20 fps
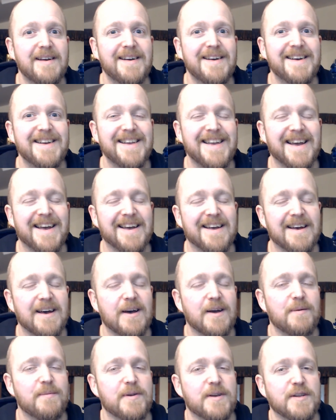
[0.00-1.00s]
yeah,
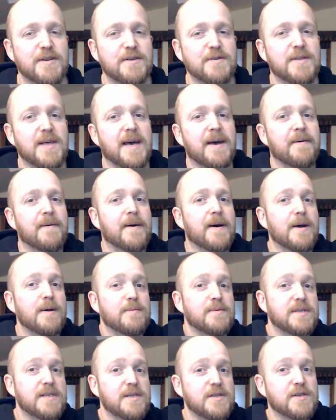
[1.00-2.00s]
I hope you can do that. I
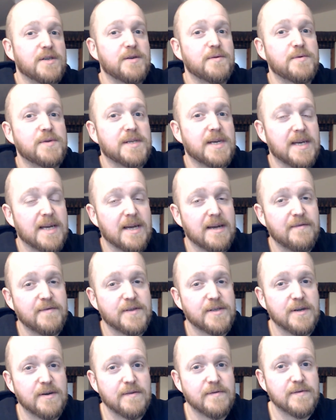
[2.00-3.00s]
hope to see you soon. Take care of
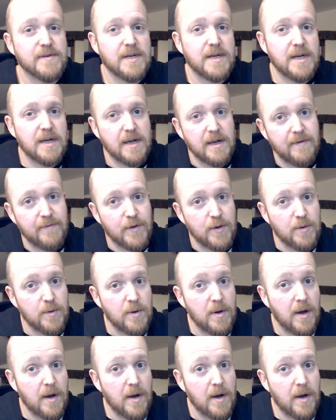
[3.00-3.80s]
yourselves. I love you.